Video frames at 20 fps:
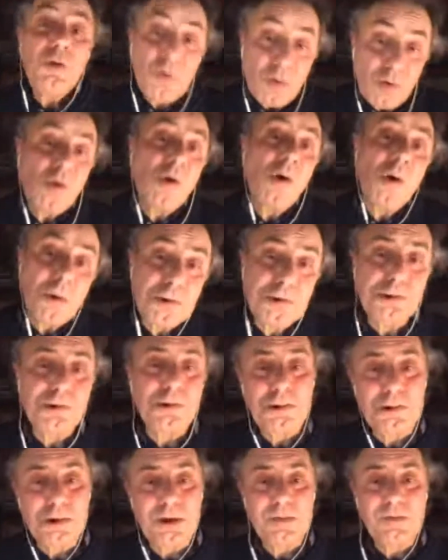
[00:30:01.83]
and you
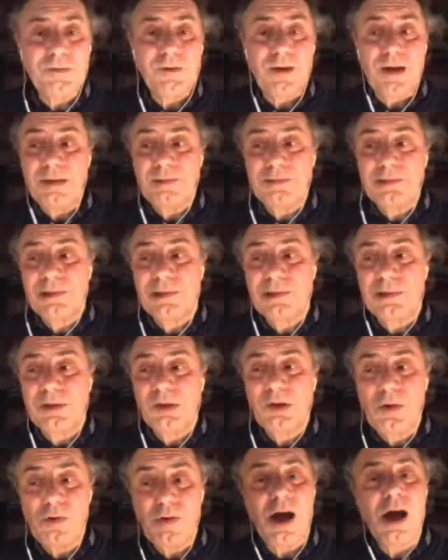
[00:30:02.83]
also
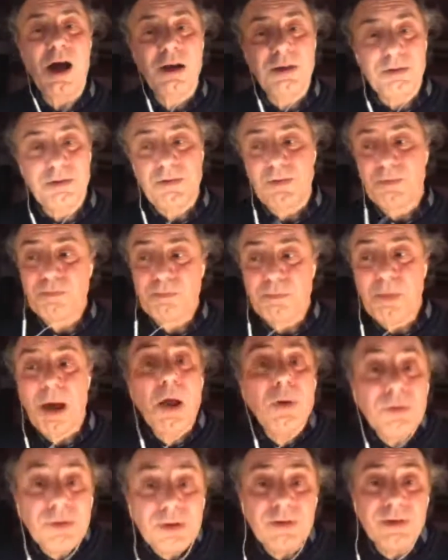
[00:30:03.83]
sometimes go out of the
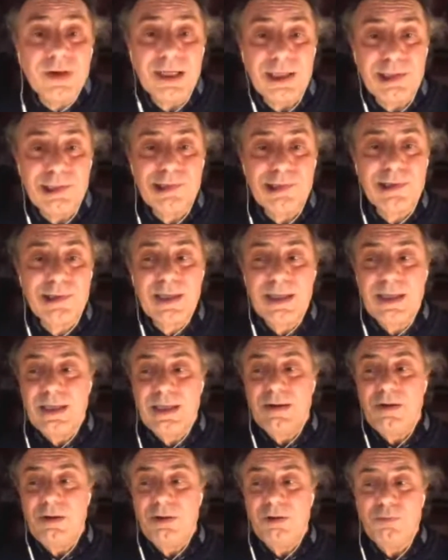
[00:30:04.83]
boundaries
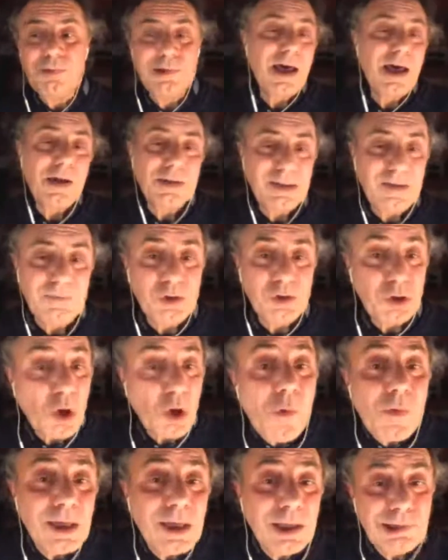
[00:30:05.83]
without
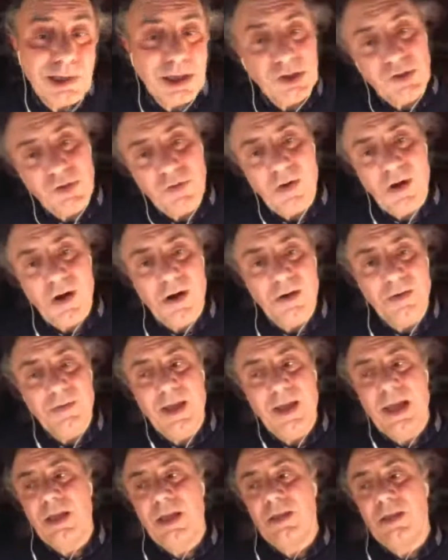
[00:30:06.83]
even knowing that you
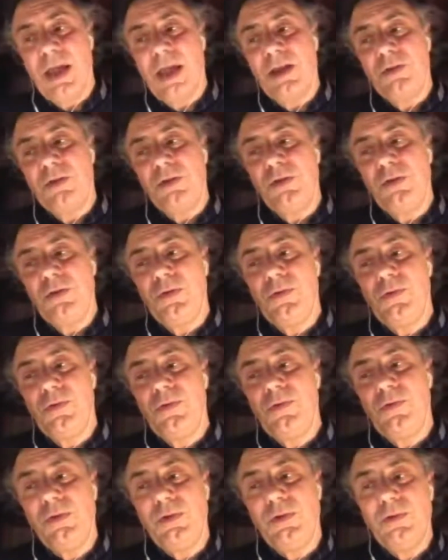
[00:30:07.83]
are, and
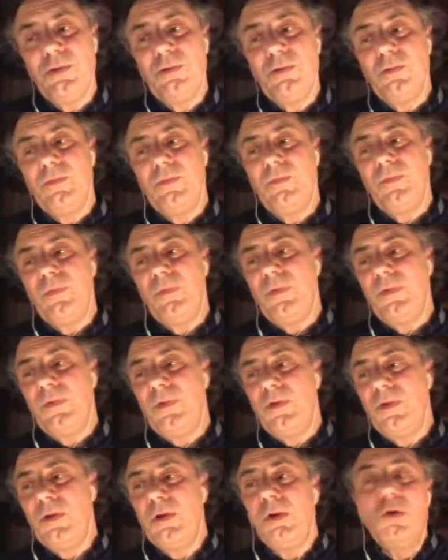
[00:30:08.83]
you
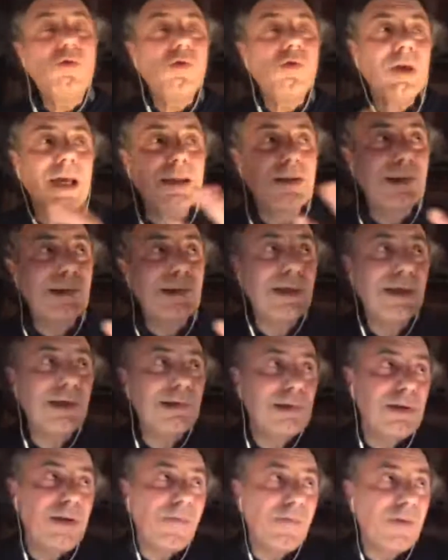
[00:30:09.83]
look at
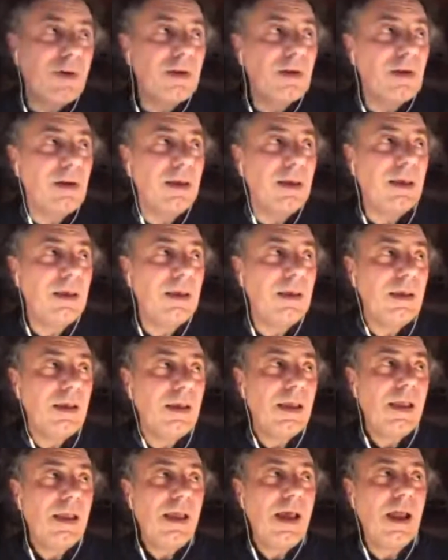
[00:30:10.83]
things
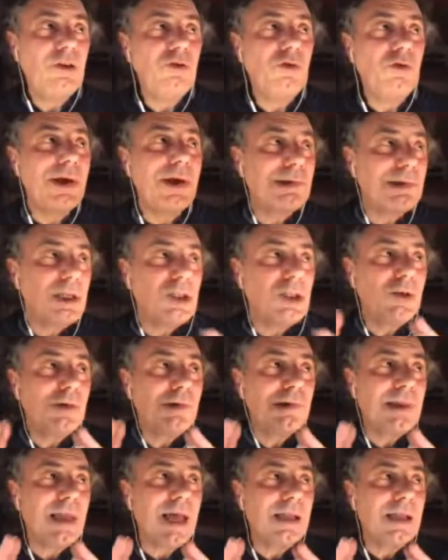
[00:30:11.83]
differently, and you
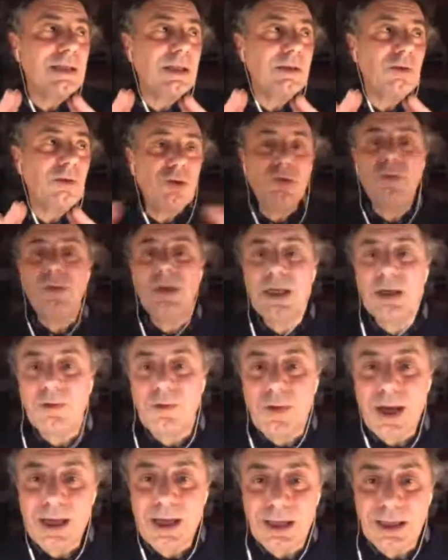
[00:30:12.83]
restitute that in a
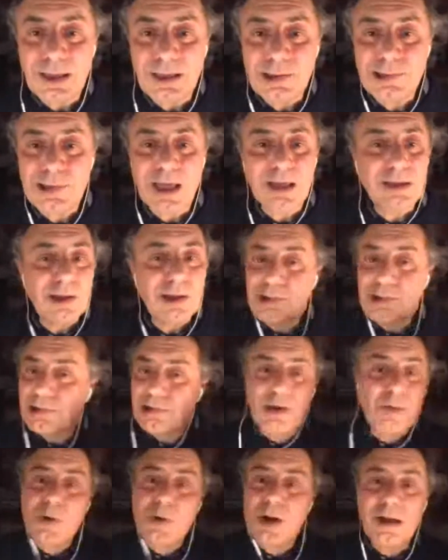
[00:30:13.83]
unique way that
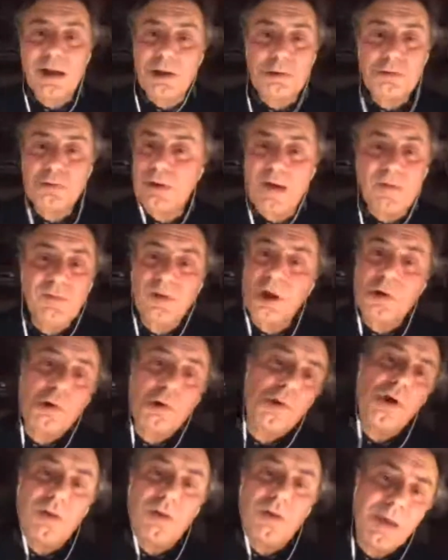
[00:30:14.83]
someone else would have
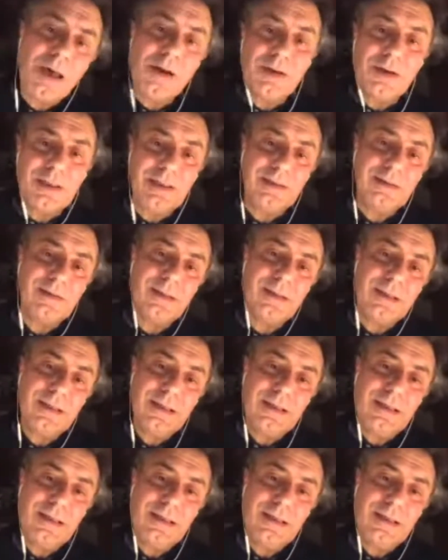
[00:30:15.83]
not thought about it.